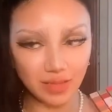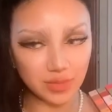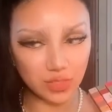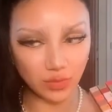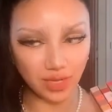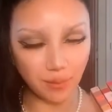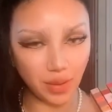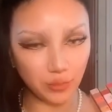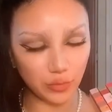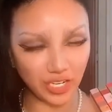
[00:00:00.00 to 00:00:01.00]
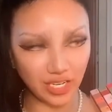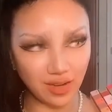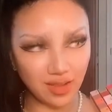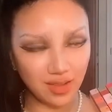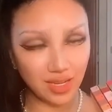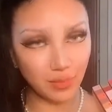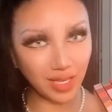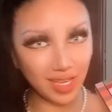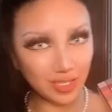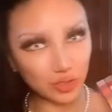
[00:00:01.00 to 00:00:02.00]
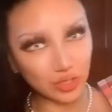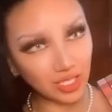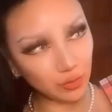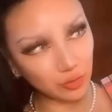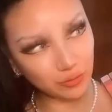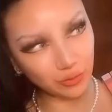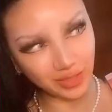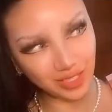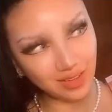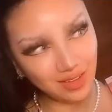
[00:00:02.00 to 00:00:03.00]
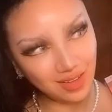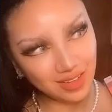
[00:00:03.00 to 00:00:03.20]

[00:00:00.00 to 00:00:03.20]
in between a membrane and a mechanical keyboard for me.